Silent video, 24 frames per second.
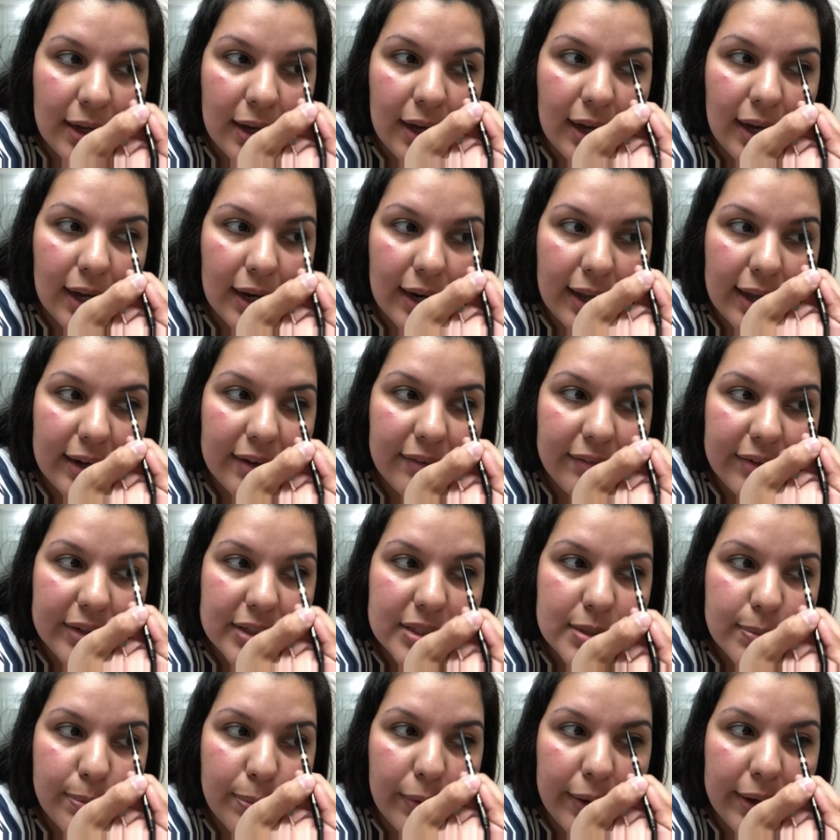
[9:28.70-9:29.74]
a lot of his
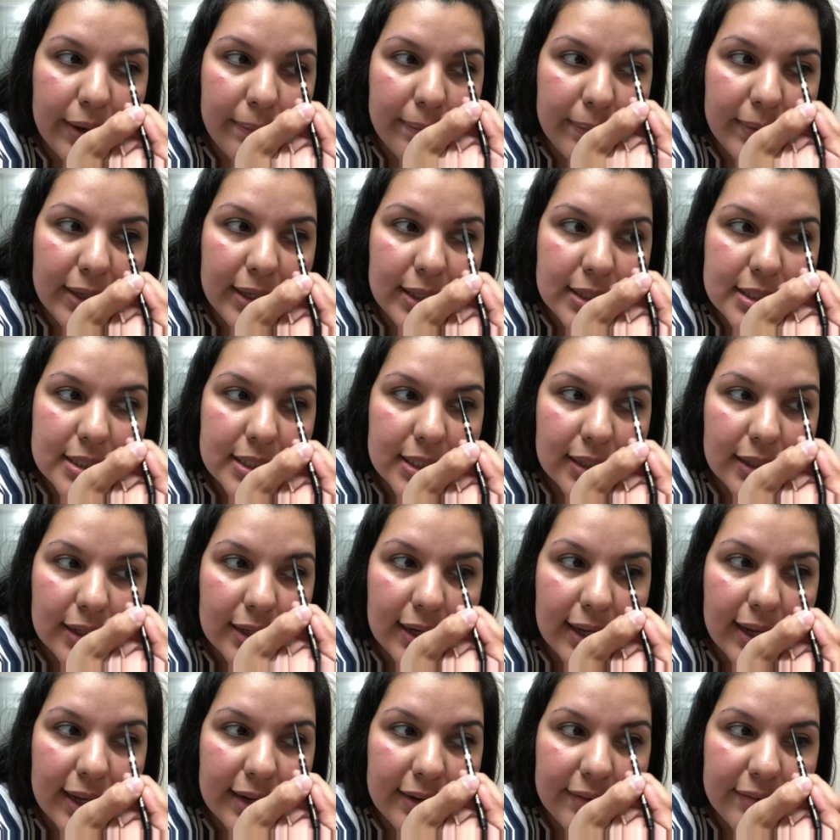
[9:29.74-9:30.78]
appointments and a
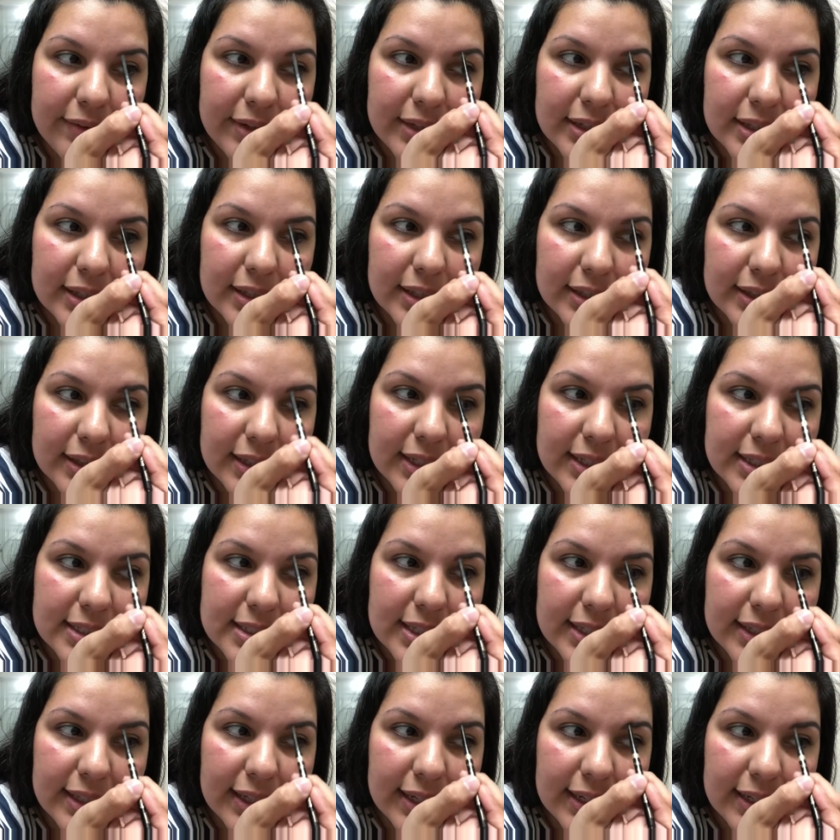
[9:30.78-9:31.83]
lot of the things
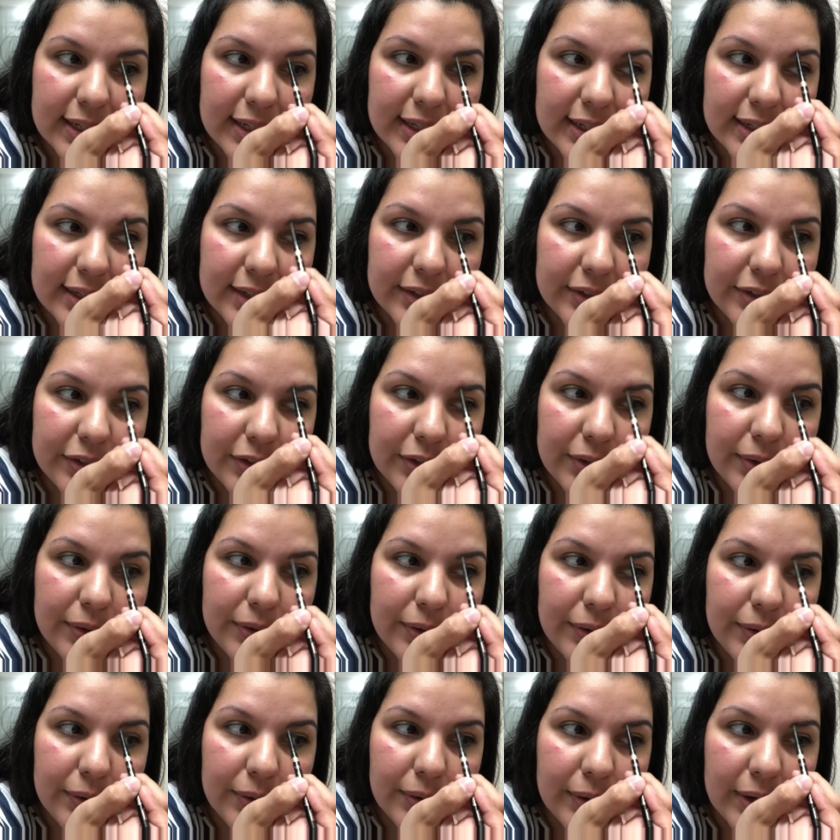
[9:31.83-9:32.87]
that they needed to
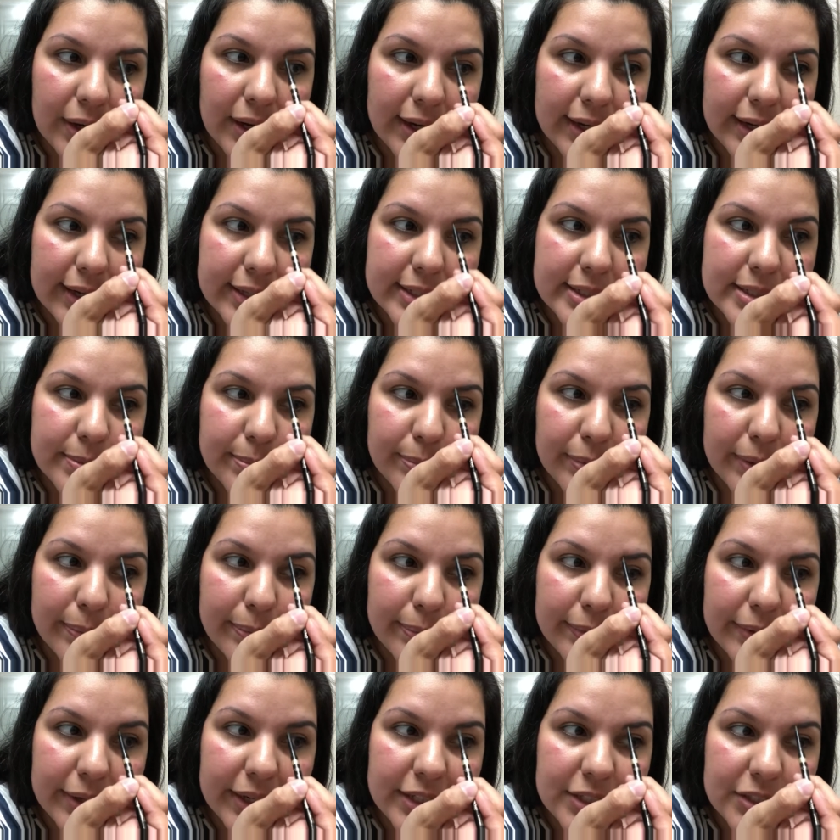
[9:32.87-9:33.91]
do, I guess in
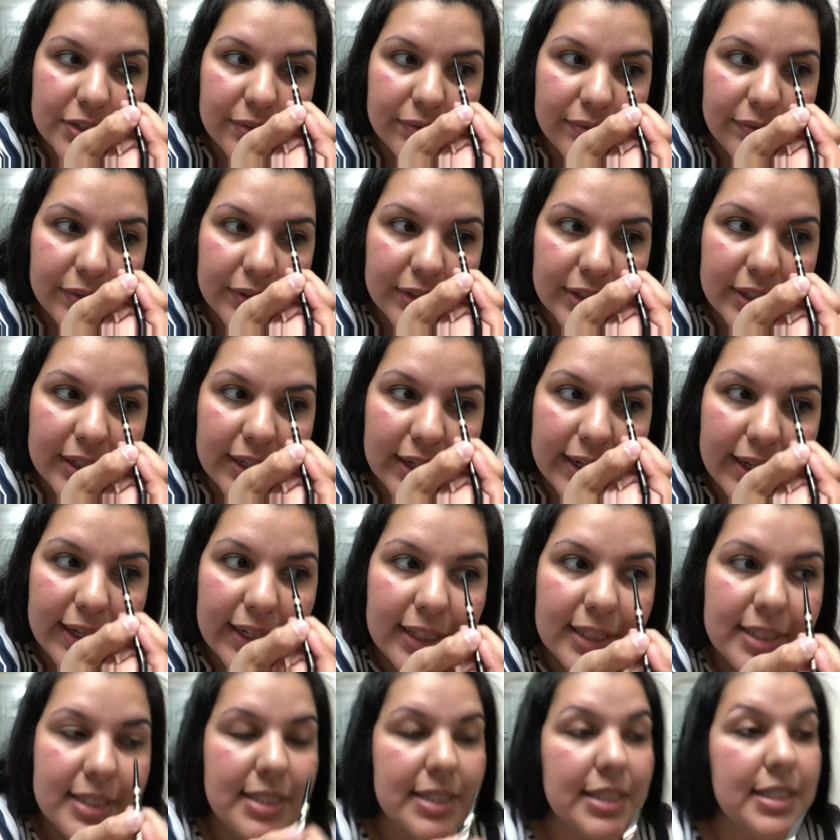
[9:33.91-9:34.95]
preparation for the
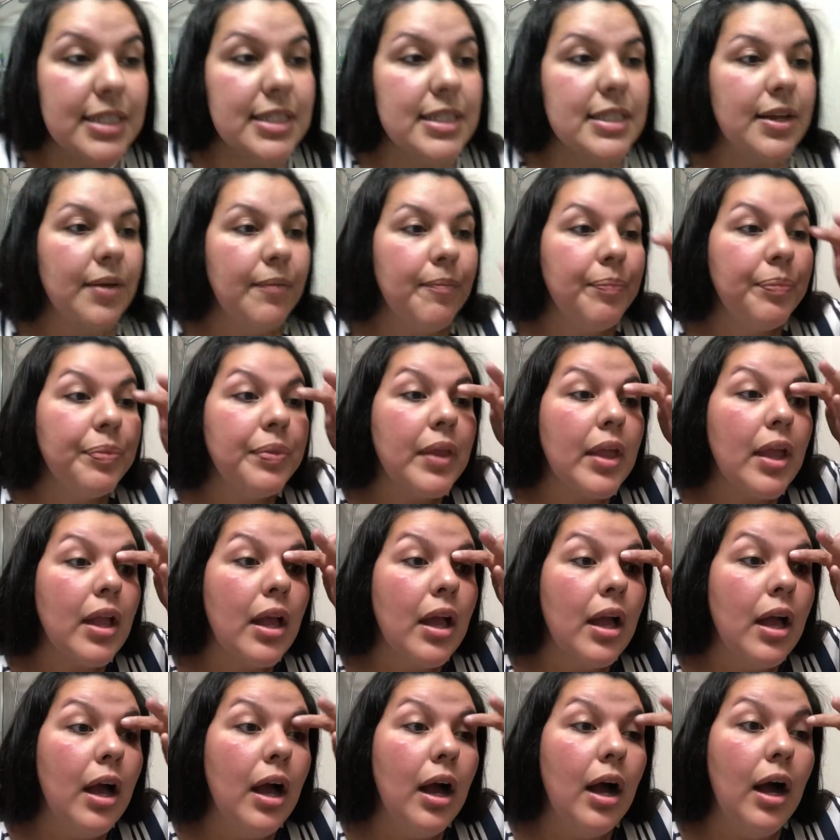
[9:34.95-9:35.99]
dialysis,
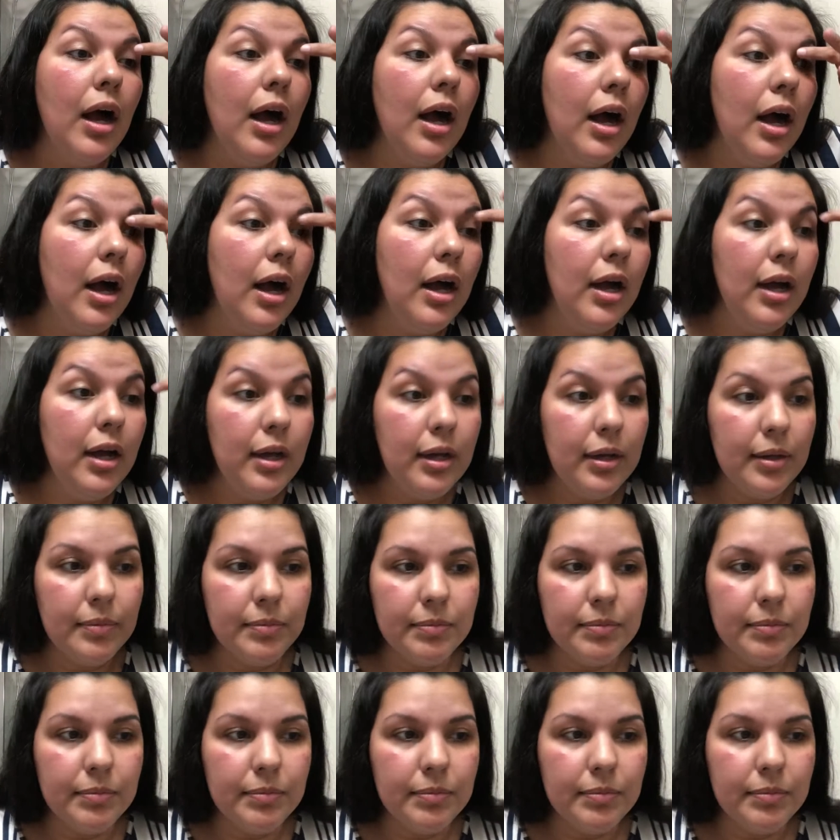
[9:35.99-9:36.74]
a